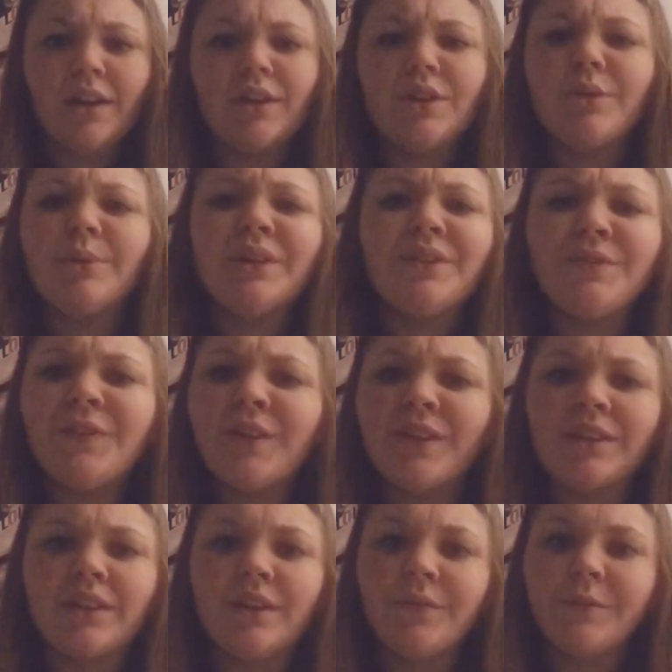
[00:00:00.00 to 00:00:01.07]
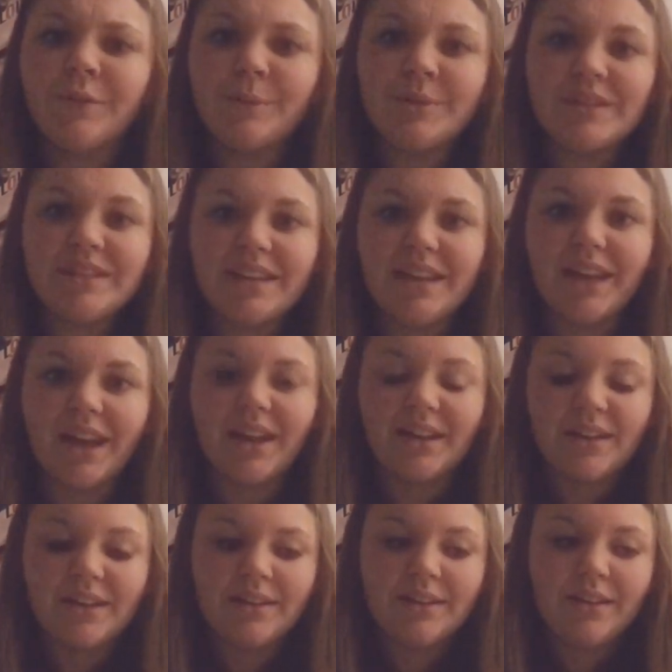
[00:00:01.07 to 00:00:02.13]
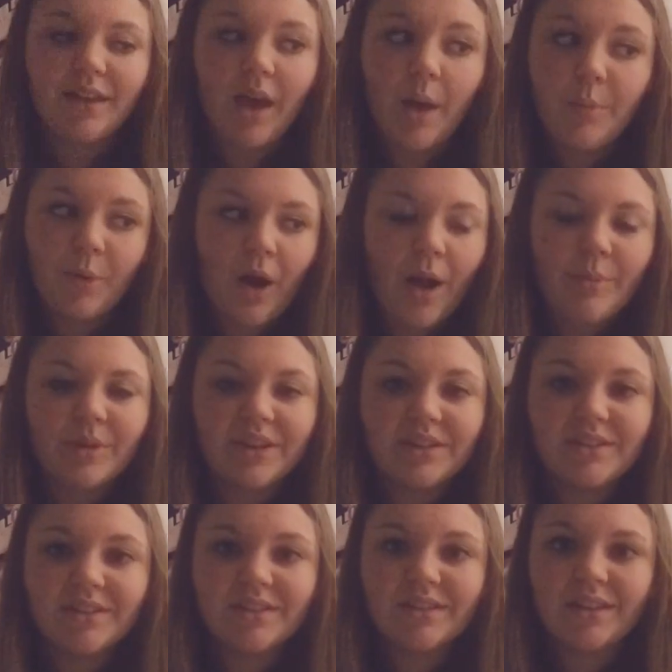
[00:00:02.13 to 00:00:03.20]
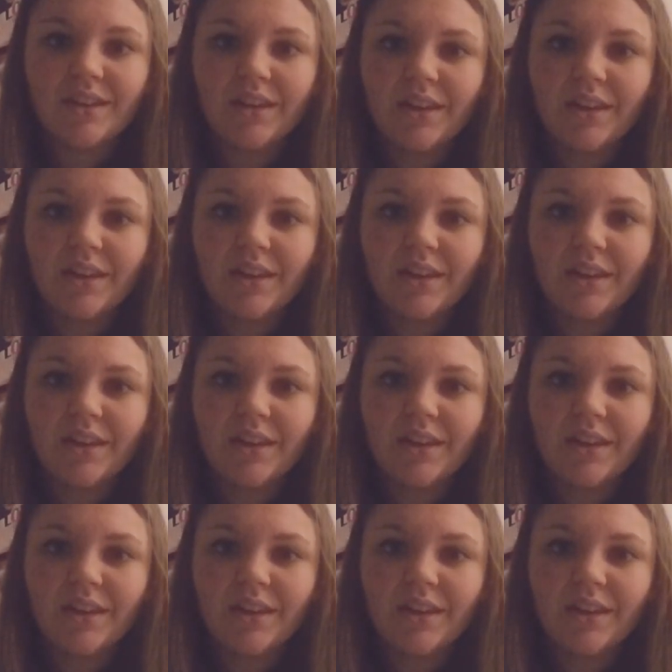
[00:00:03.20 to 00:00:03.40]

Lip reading: You wouldn't feel uncomfortable sitting on it, I promise.